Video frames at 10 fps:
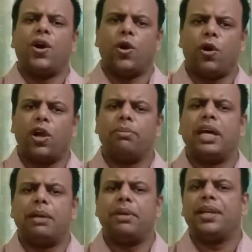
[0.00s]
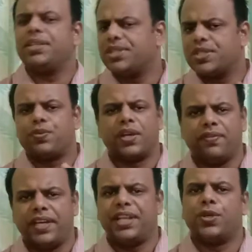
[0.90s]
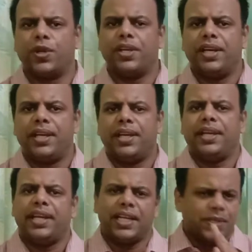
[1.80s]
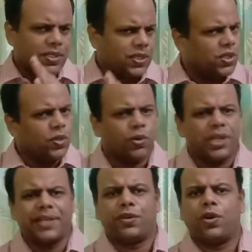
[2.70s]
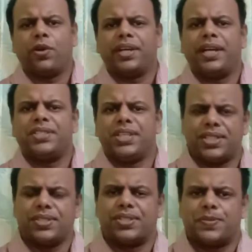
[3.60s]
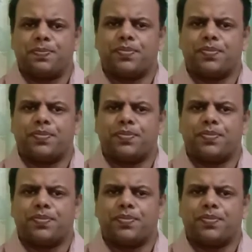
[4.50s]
All my managers were very good in whatever organizations